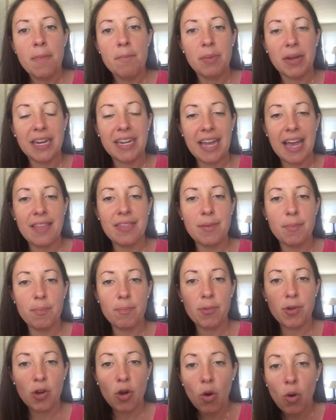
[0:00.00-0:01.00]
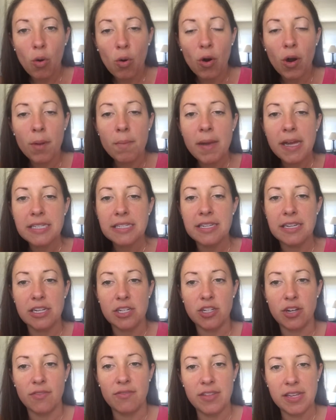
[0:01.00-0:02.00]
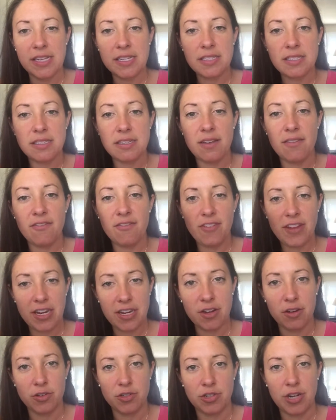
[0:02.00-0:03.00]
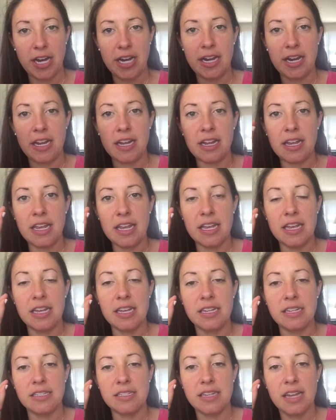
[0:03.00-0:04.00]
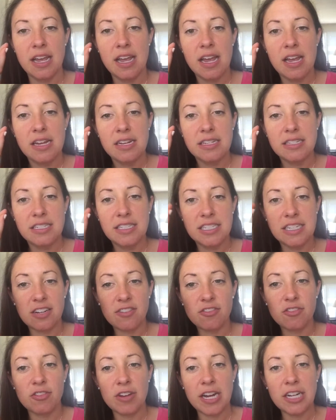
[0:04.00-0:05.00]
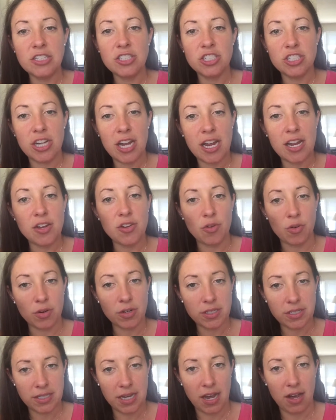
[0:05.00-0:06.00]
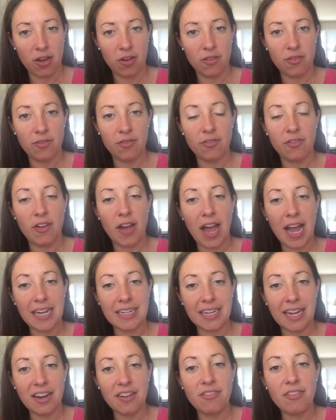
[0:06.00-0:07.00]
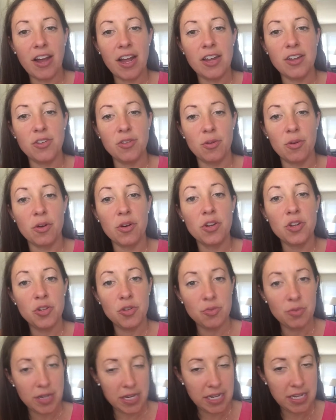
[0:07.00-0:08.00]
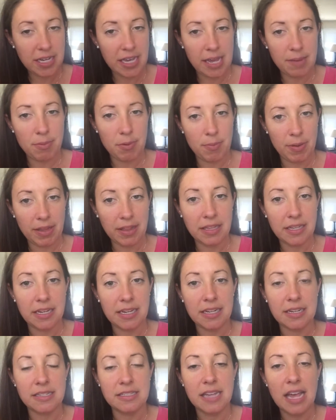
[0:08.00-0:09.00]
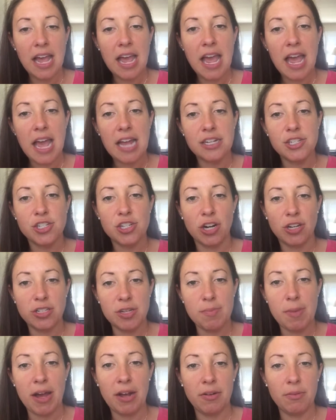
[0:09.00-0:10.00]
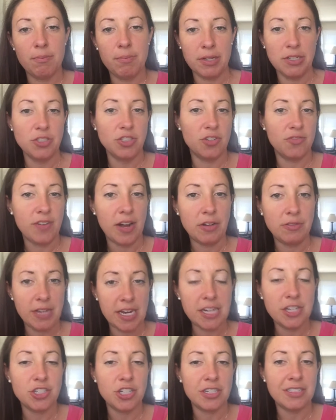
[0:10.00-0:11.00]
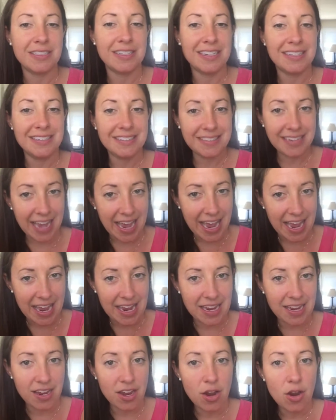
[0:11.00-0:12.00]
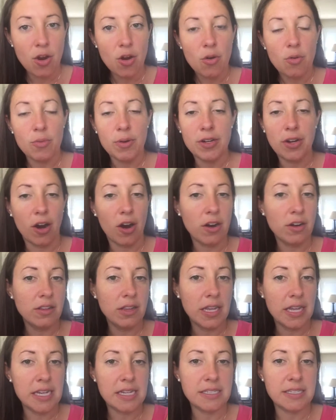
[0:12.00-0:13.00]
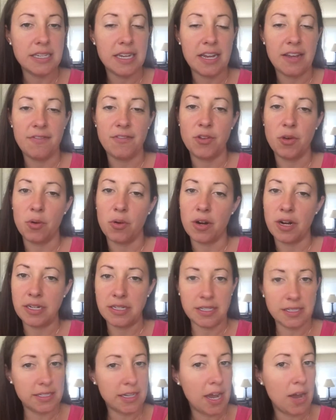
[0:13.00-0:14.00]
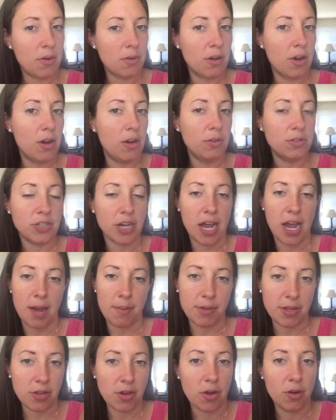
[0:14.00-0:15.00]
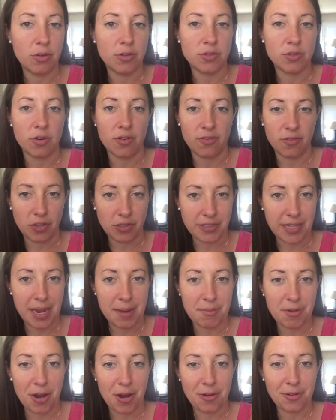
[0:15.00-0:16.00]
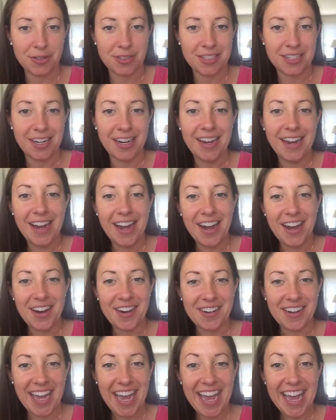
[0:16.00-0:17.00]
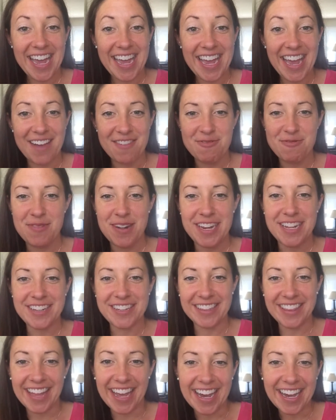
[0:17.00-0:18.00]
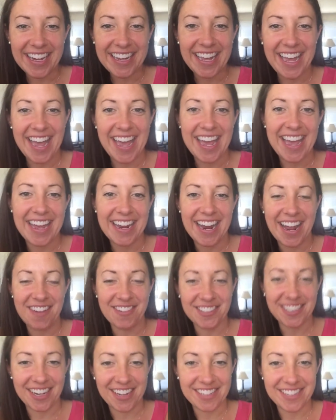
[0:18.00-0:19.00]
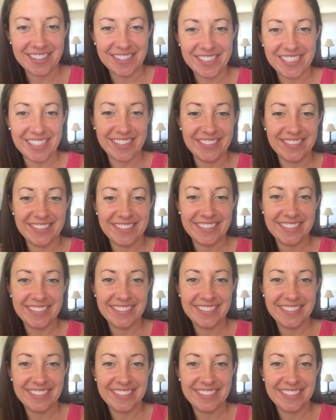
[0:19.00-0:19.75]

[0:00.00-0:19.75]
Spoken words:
But again, the core message of this video training is differentiate yourself, identify your unique capabilities, and start to build your foundation today, regardless if you're a discount coach, a hobby coach, or a full-time coach. Okay, everybody, good luck, and I will talk to you soon.